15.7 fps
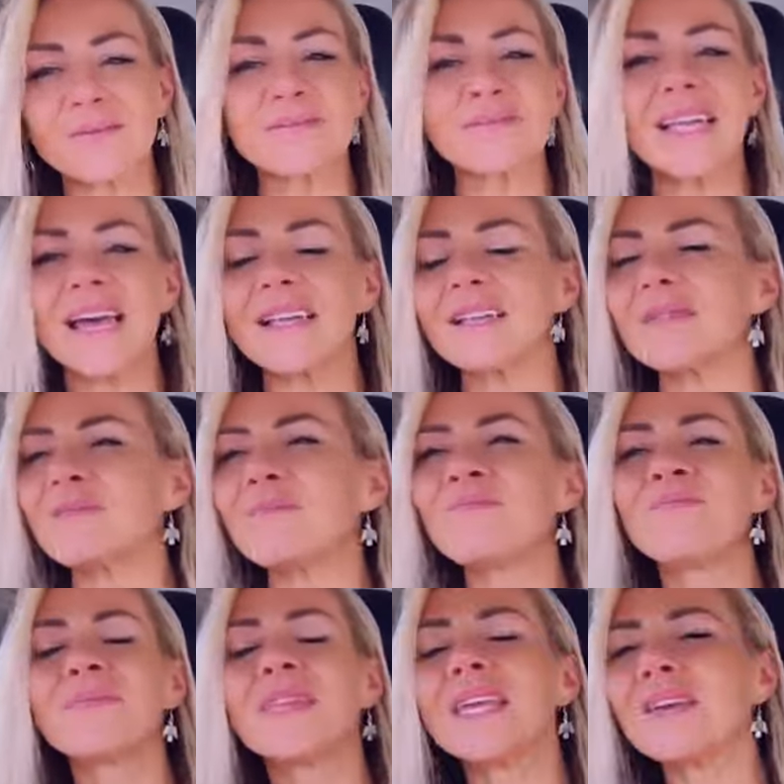And it's just like, come
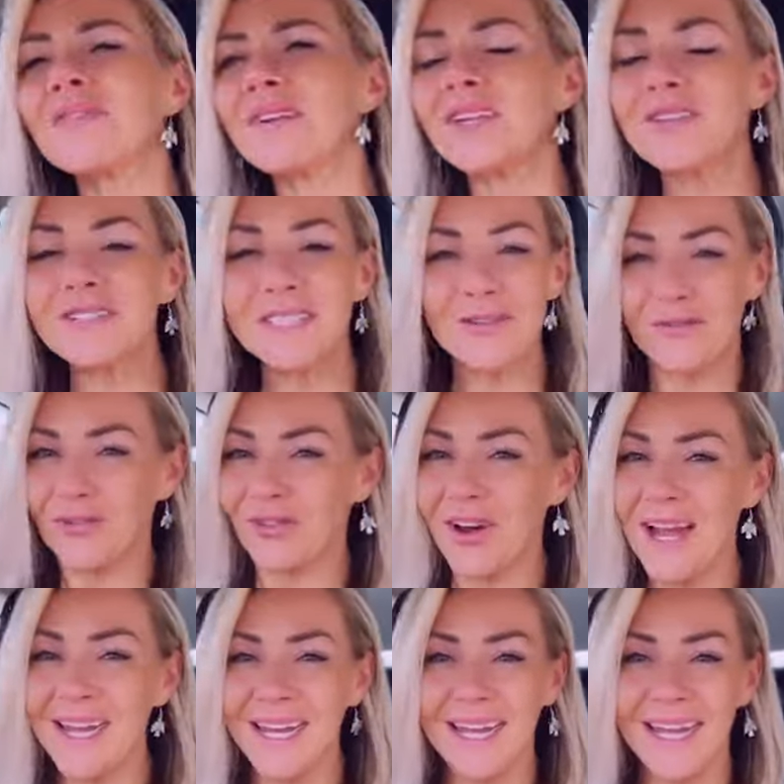on, you got it.
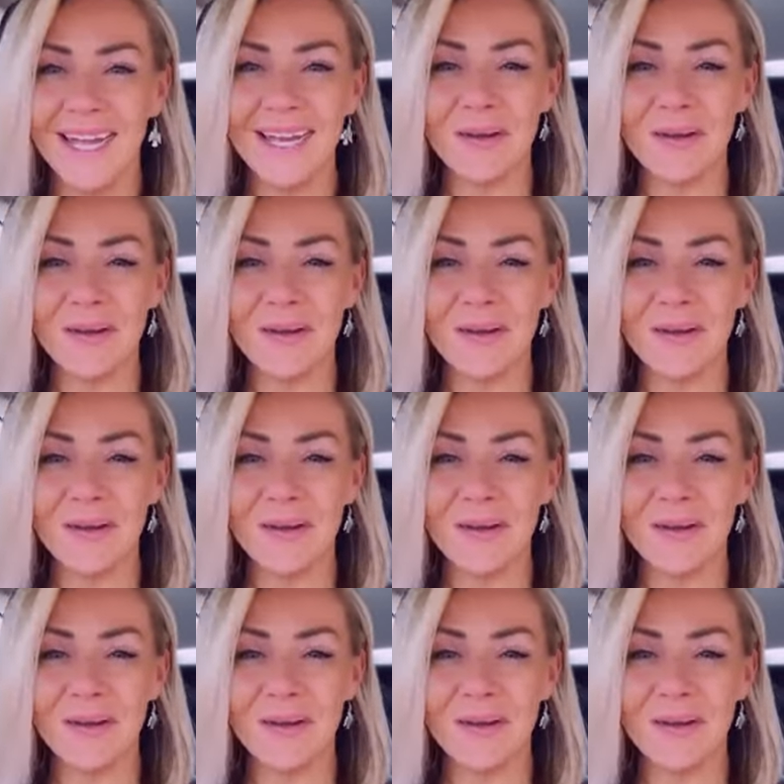Let's go.